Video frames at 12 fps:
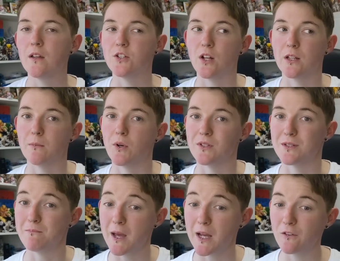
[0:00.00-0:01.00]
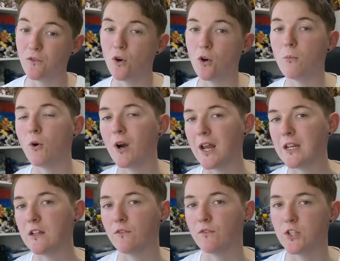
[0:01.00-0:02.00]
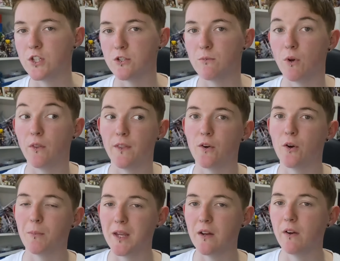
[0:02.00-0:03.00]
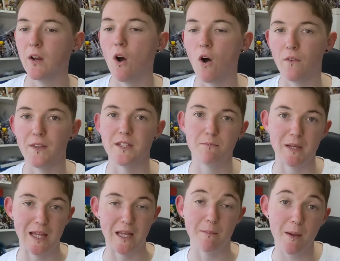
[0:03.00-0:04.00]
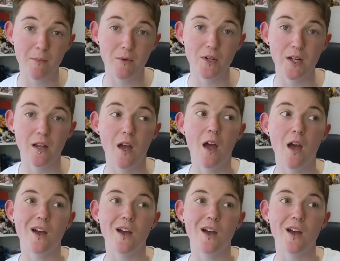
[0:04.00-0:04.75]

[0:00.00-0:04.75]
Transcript: Jellymon's Megaform or any of the Digimon that are appearing on this BE memory,